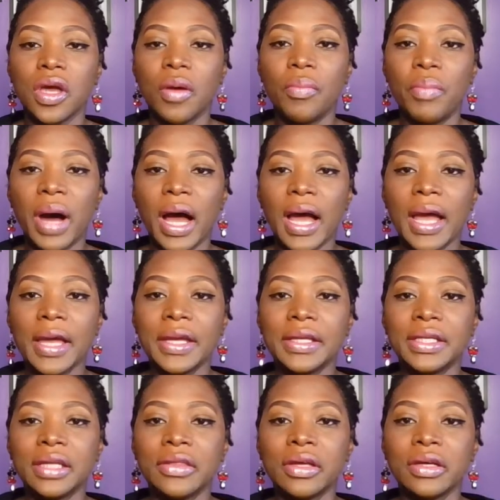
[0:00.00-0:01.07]

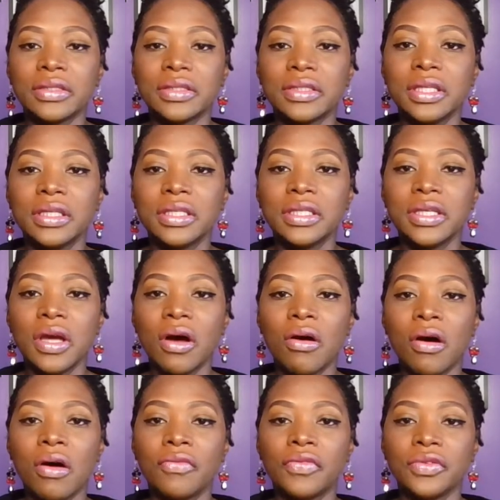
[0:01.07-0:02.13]
by the city
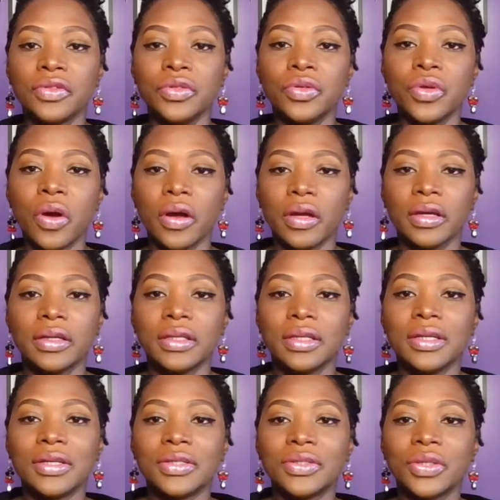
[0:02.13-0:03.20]
of New York.
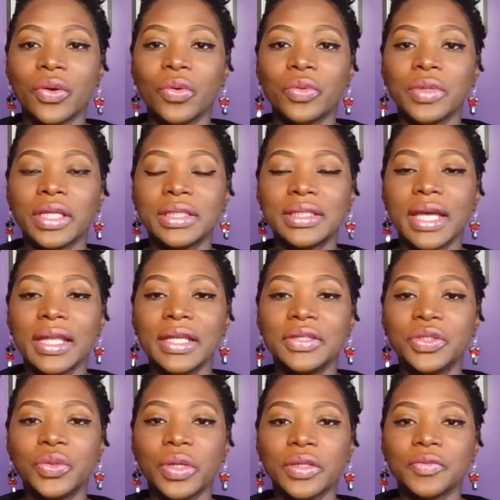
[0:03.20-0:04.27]
So let's get
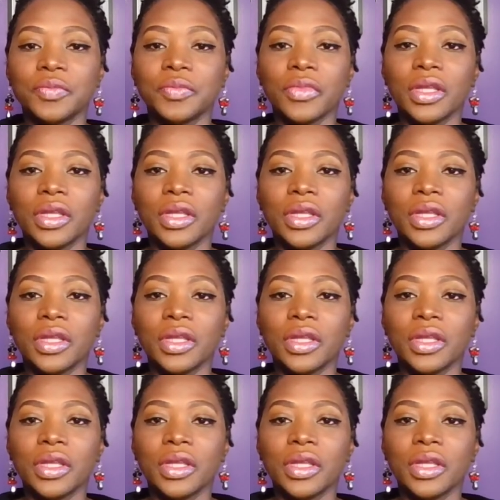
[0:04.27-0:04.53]
into it.